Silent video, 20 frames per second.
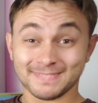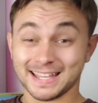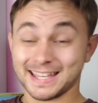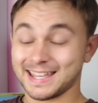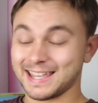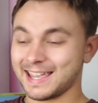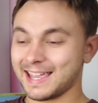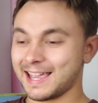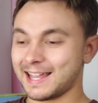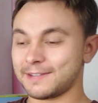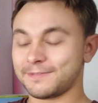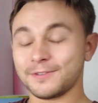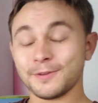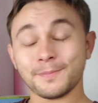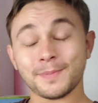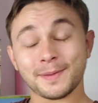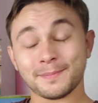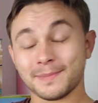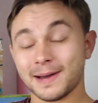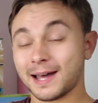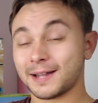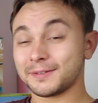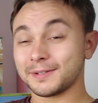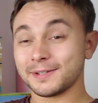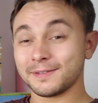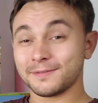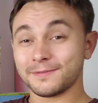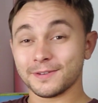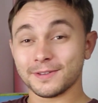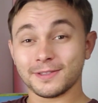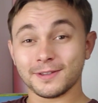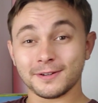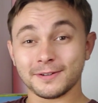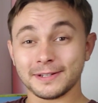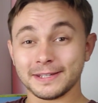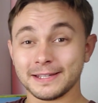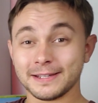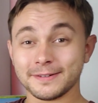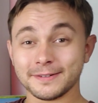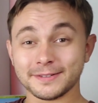And if you've been modeling for
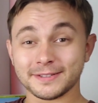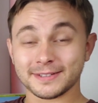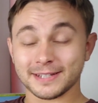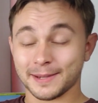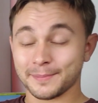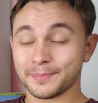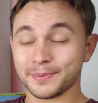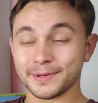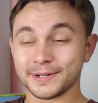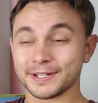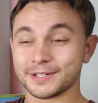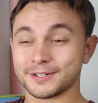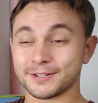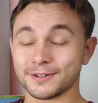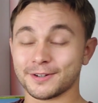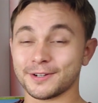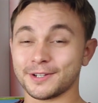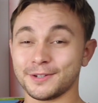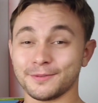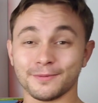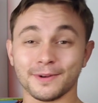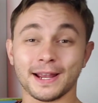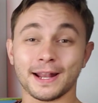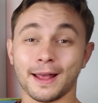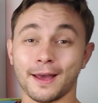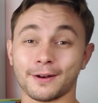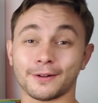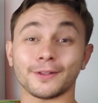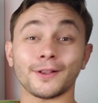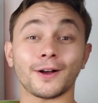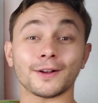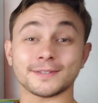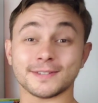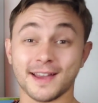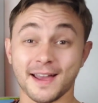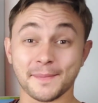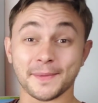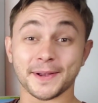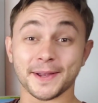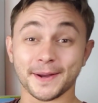30 years, I'm pretty sure you ran out a long
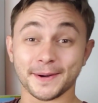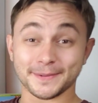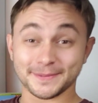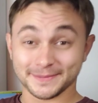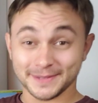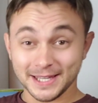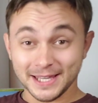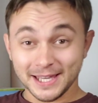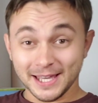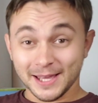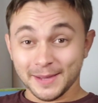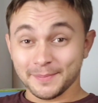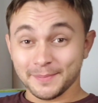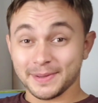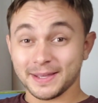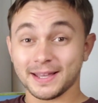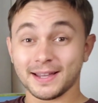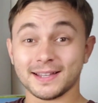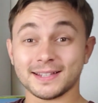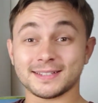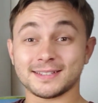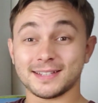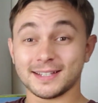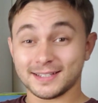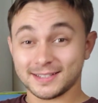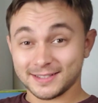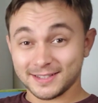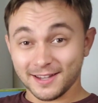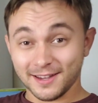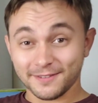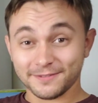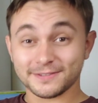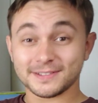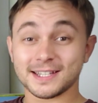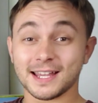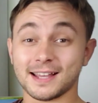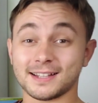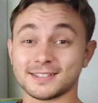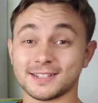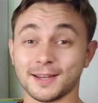time ago, because this stuff
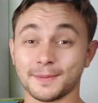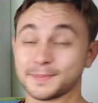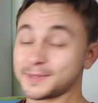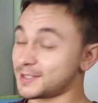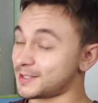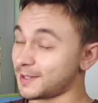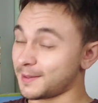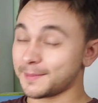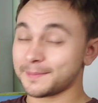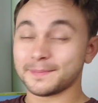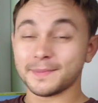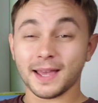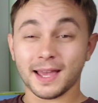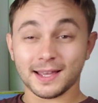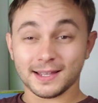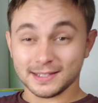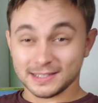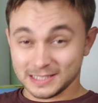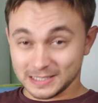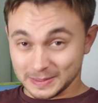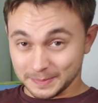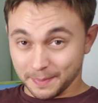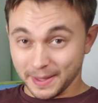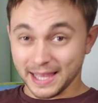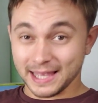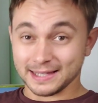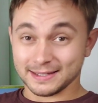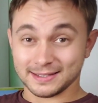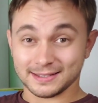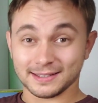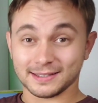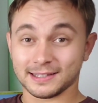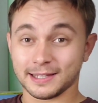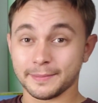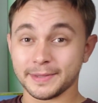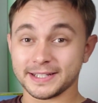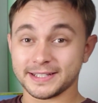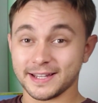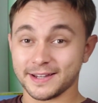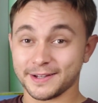takes up some space.
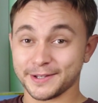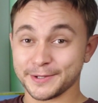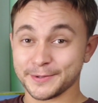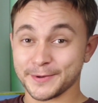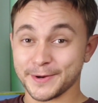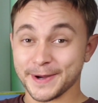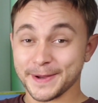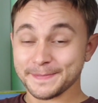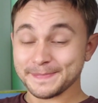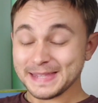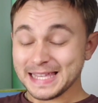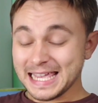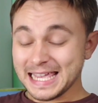Let me tell you what.